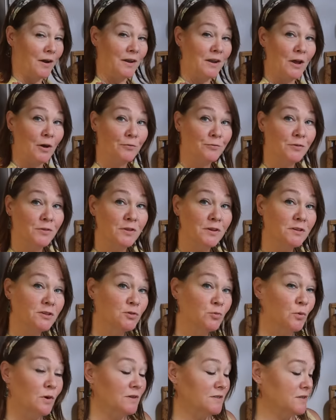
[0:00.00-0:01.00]
All right, now for
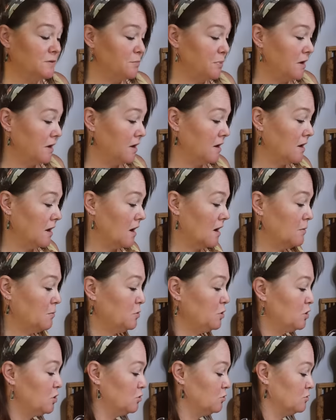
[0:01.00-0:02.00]
this recipe,
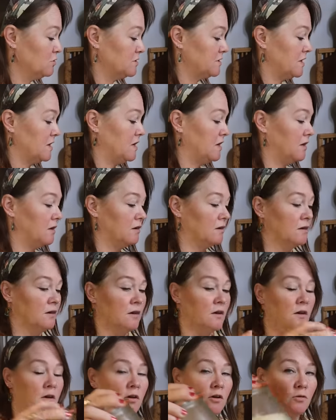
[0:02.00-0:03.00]
I'm using
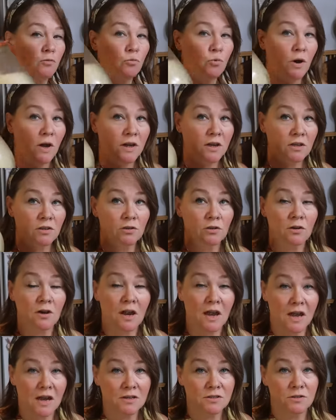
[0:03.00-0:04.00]

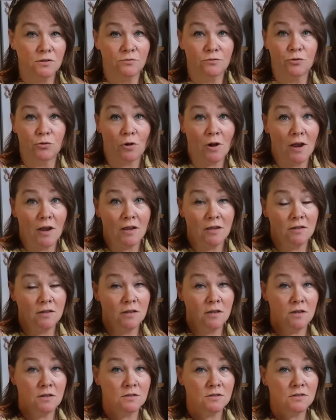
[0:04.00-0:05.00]
regular active dry
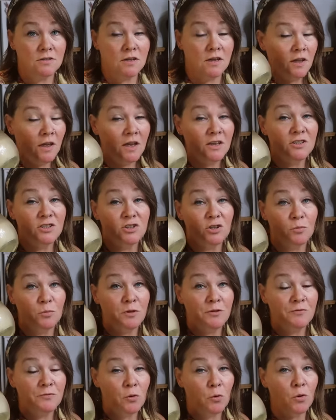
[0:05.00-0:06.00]
yeast. And so
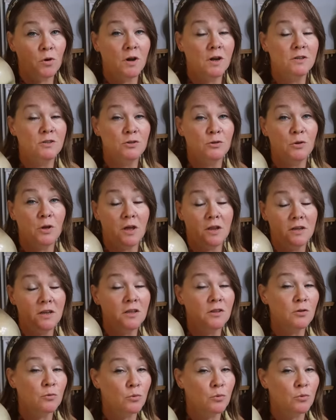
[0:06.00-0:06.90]
before I do any